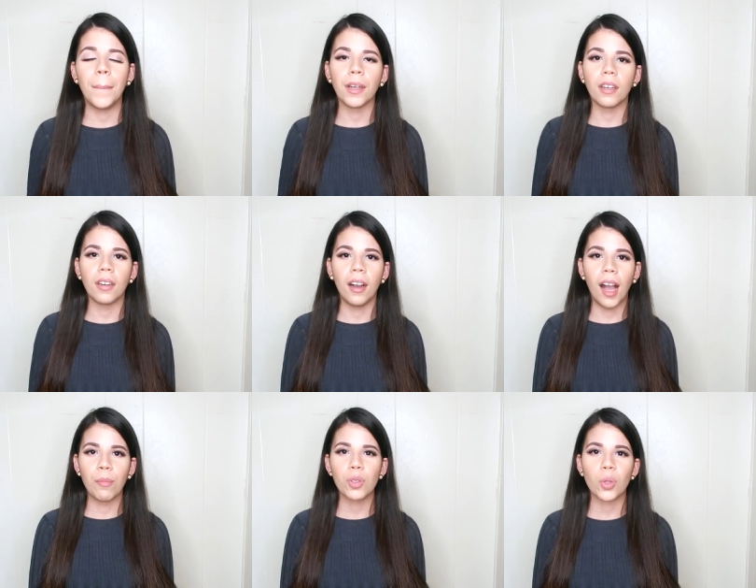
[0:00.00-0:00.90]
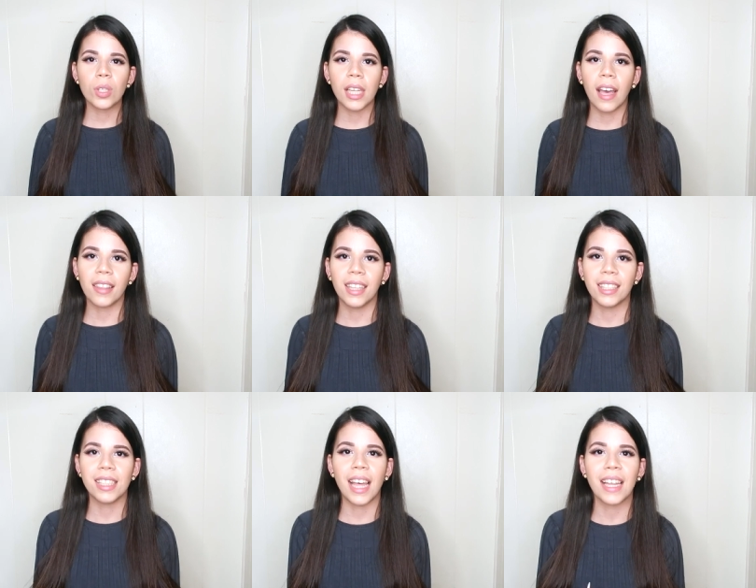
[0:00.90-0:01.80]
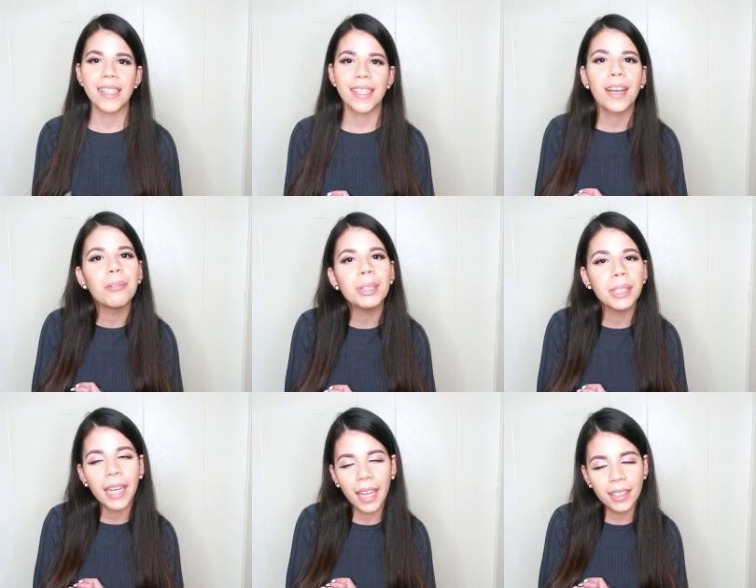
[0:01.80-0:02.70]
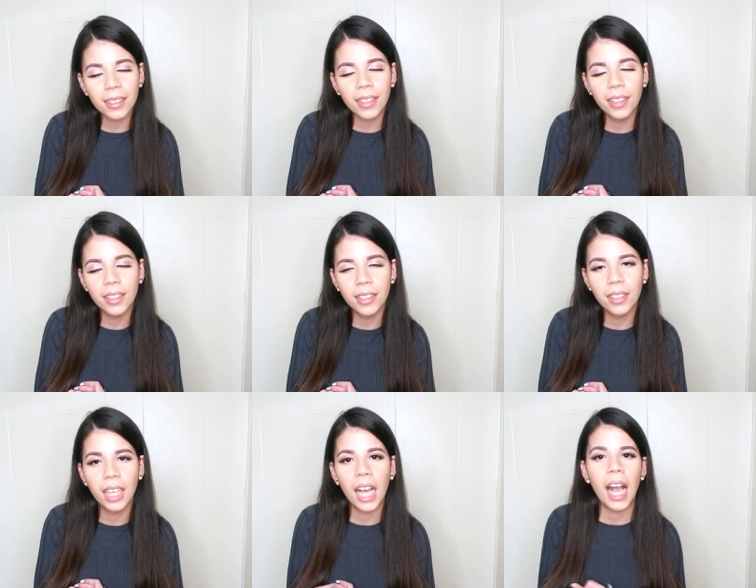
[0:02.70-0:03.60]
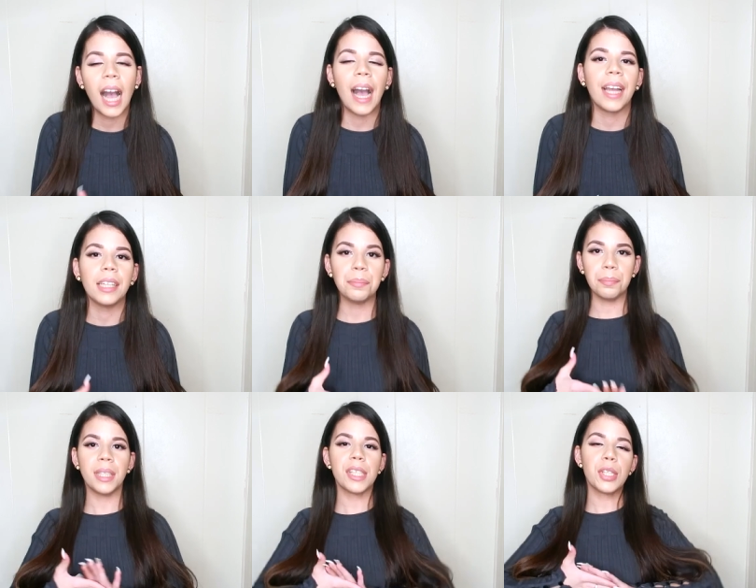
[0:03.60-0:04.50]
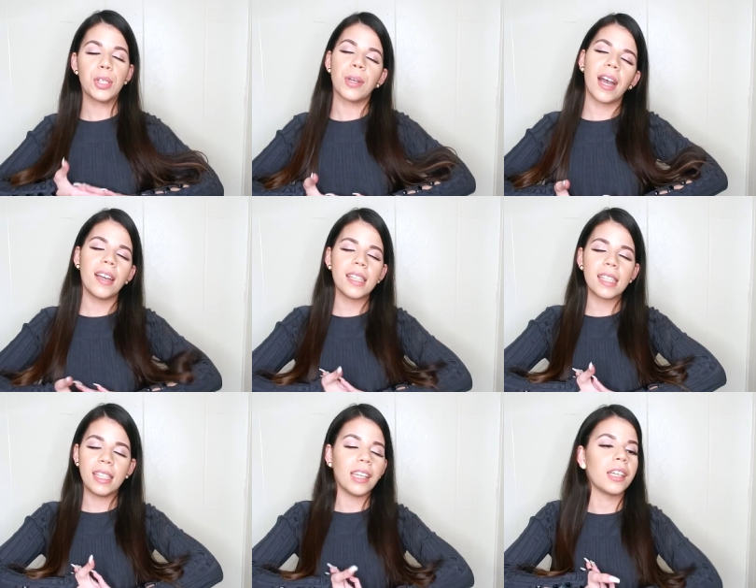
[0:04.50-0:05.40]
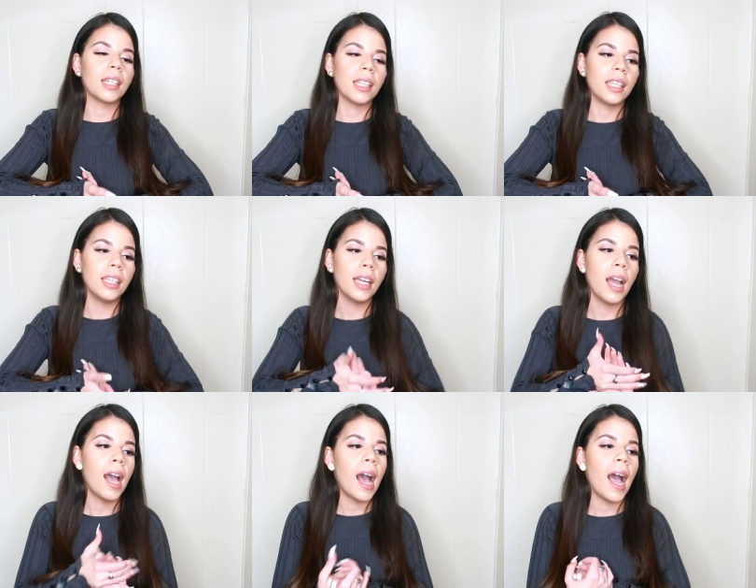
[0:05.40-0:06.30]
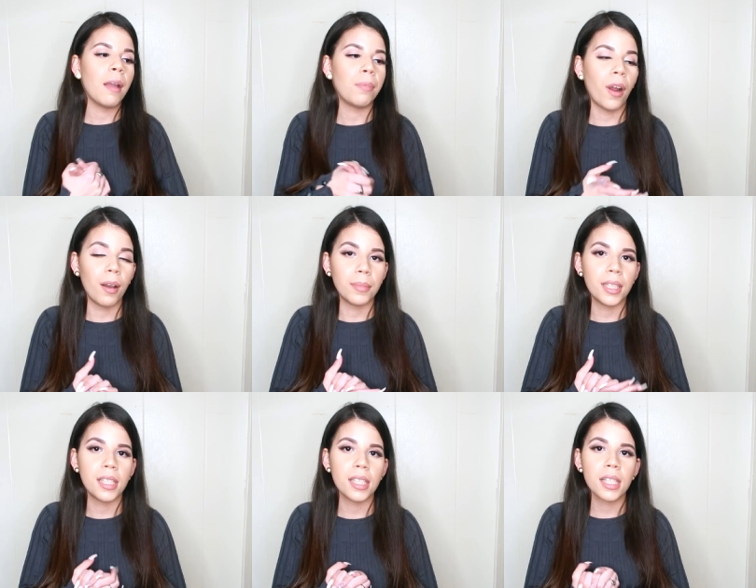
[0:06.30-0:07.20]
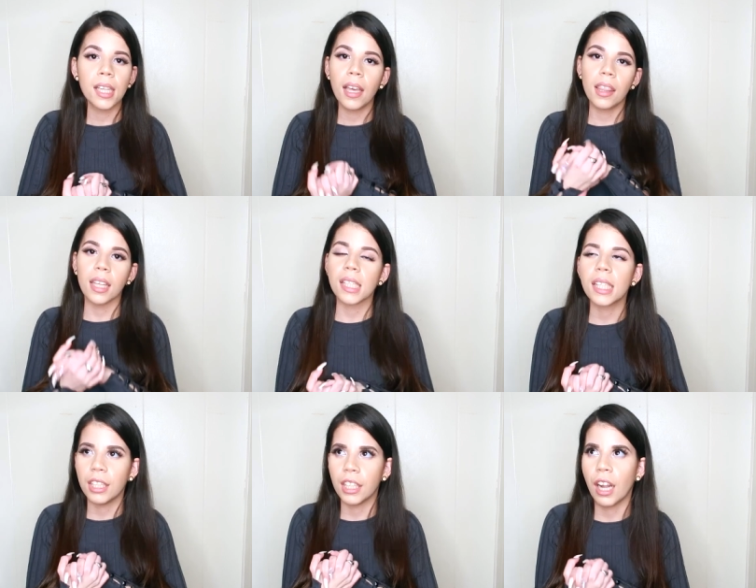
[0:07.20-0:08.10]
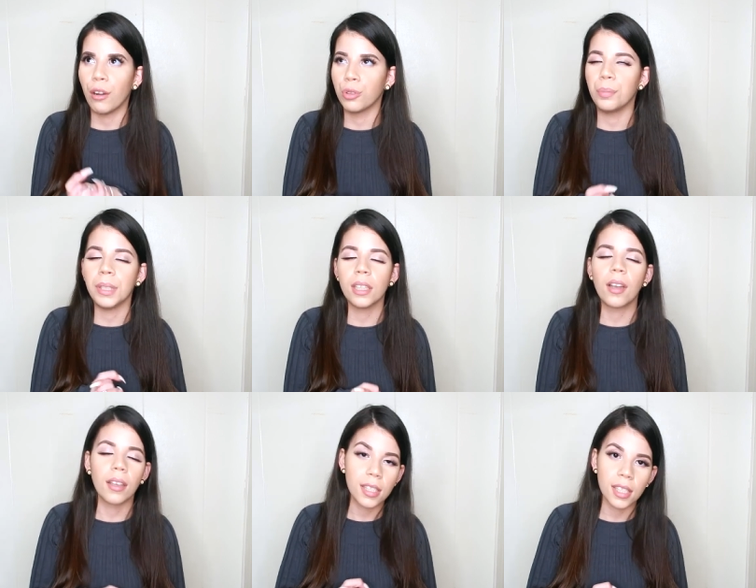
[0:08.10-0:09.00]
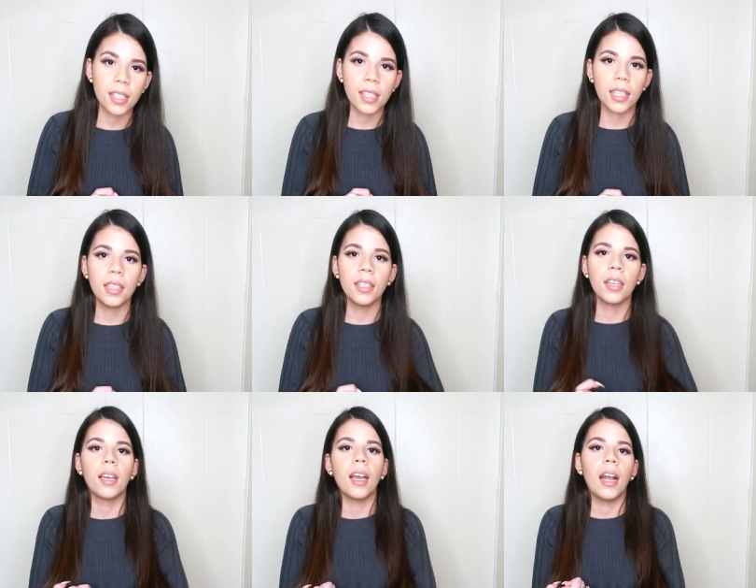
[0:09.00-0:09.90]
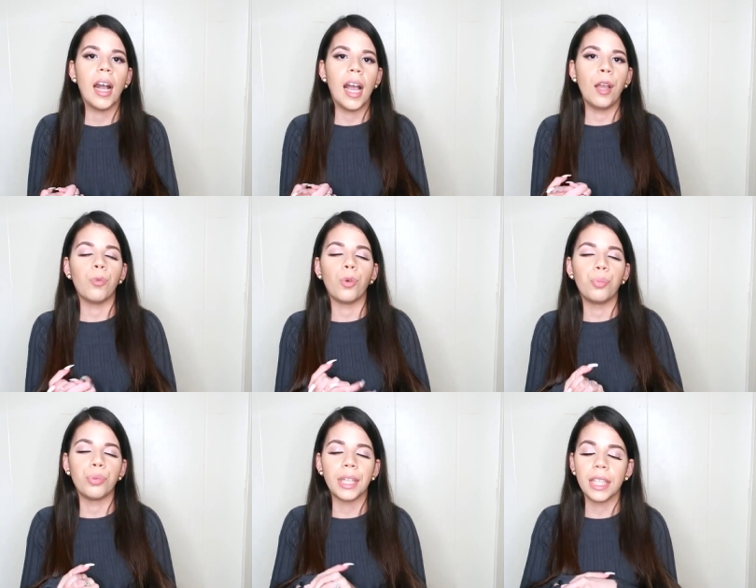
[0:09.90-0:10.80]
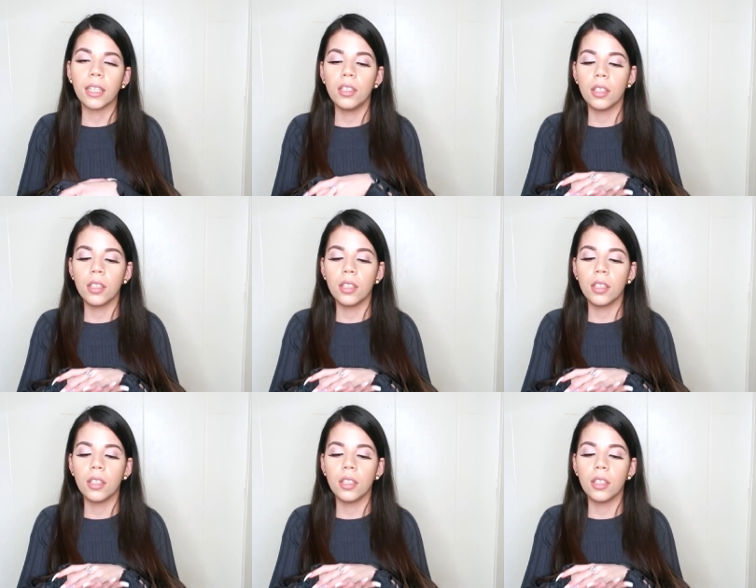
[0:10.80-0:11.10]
But I'm so sad that this has to come to an end. I missed you guys dearly. I promise this year I will be consistent I will bring